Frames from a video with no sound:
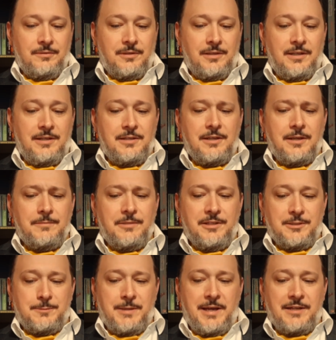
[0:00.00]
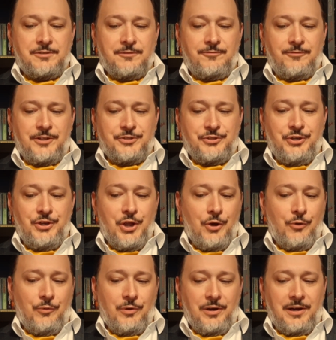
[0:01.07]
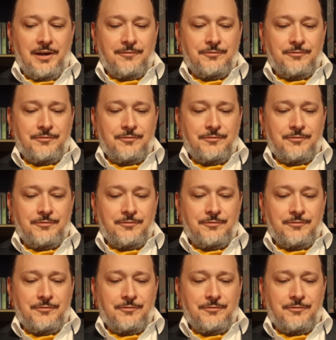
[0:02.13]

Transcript: I didn't come to this patch of French nowhere